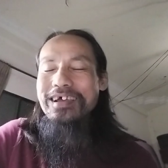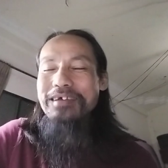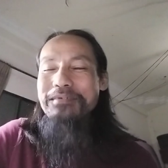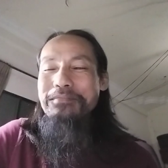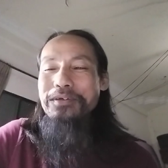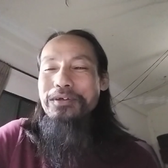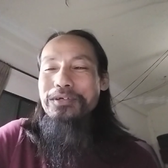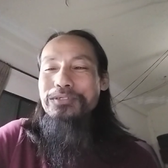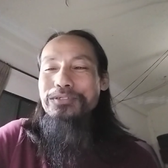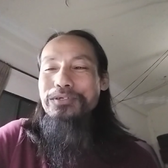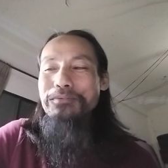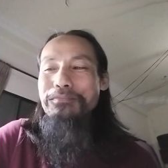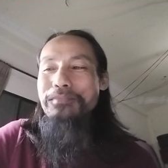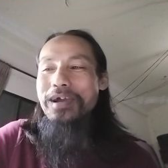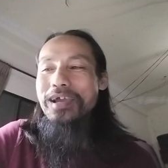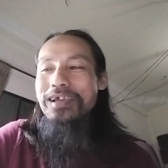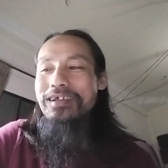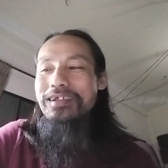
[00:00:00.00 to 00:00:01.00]
because of
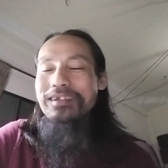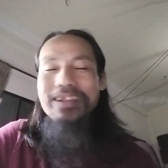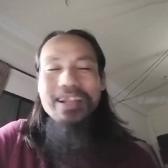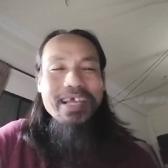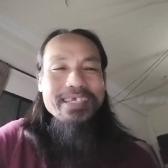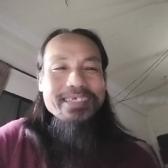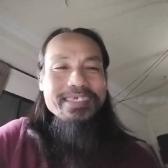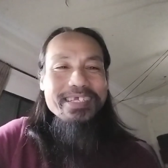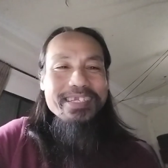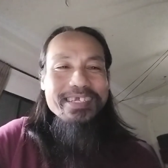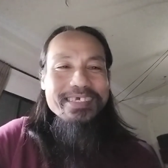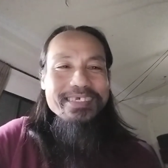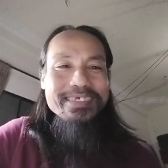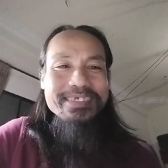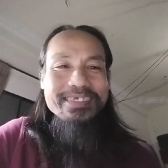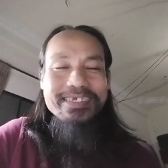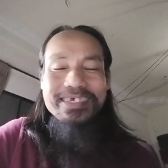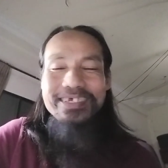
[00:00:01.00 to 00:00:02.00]
my
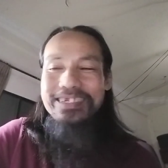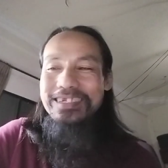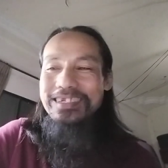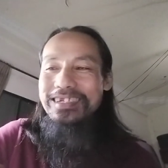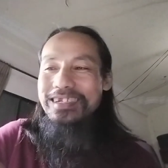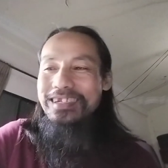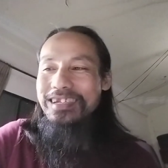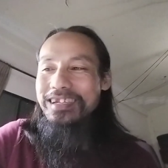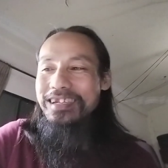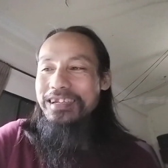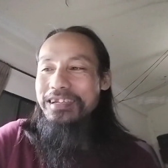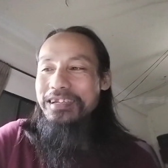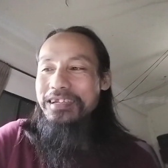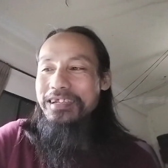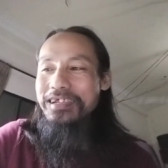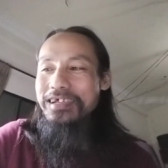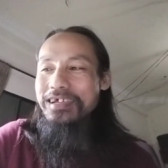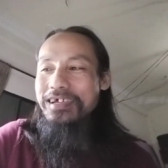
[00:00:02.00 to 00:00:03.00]
laziness, and
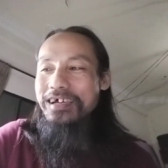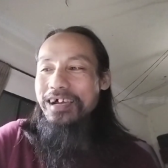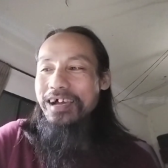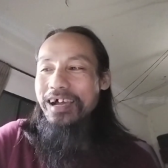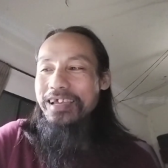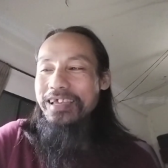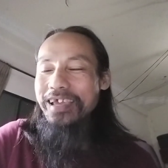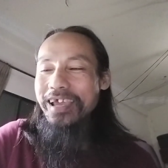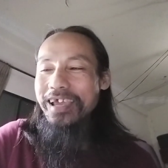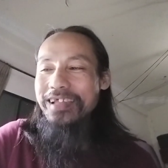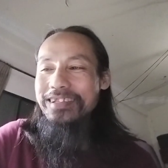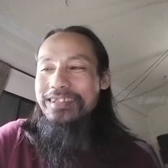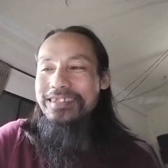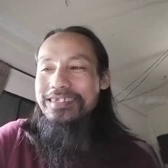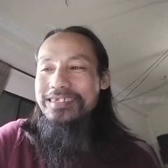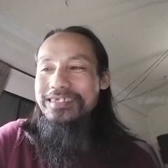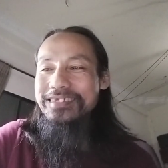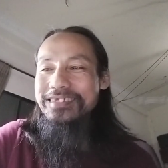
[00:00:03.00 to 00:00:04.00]
I hate
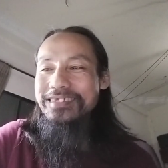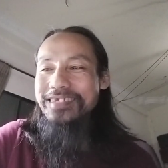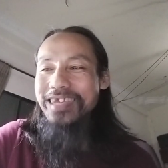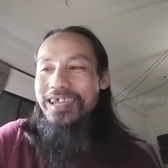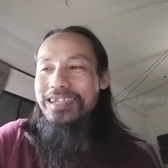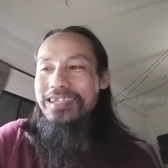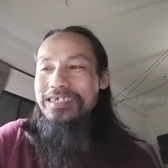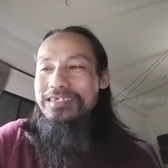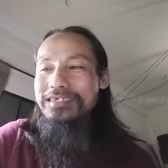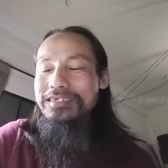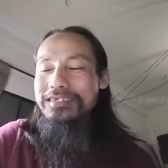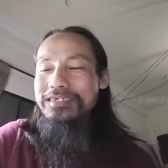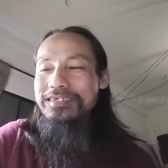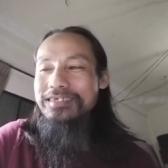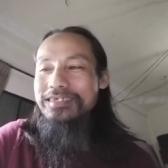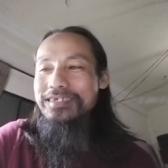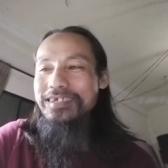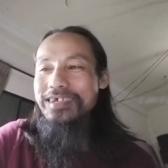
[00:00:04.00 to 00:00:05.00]
Chinese